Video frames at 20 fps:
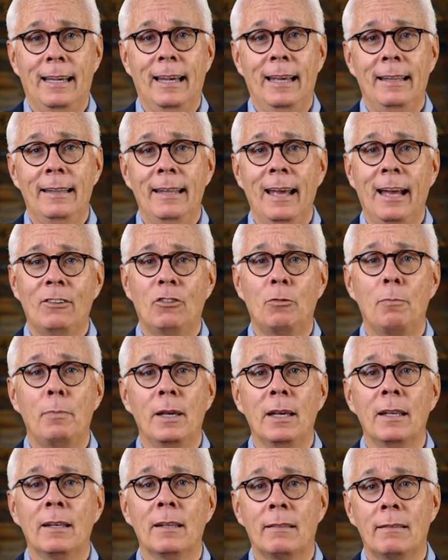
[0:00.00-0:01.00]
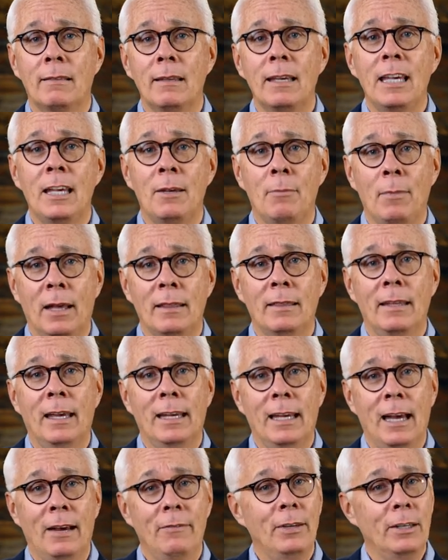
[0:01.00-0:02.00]
And that's been a theme I
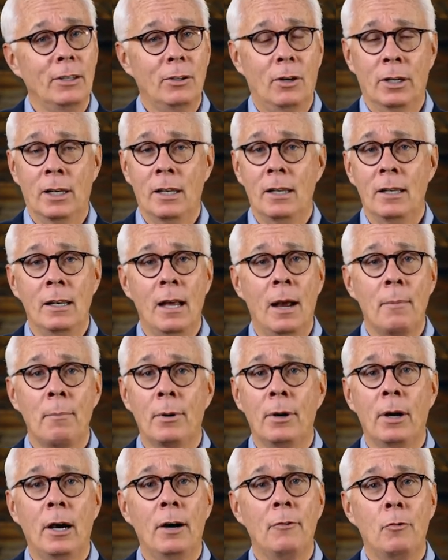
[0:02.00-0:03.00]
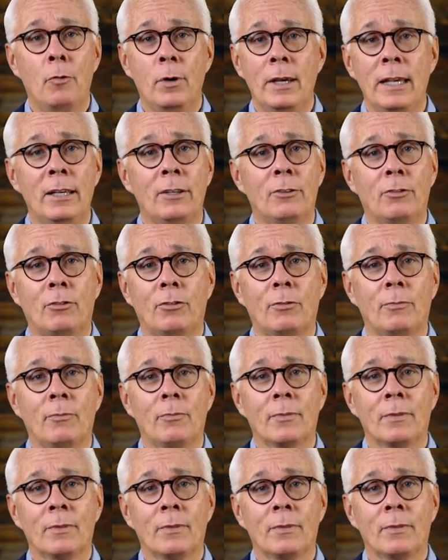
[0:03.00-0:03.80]
think I've hit on a number of weeks.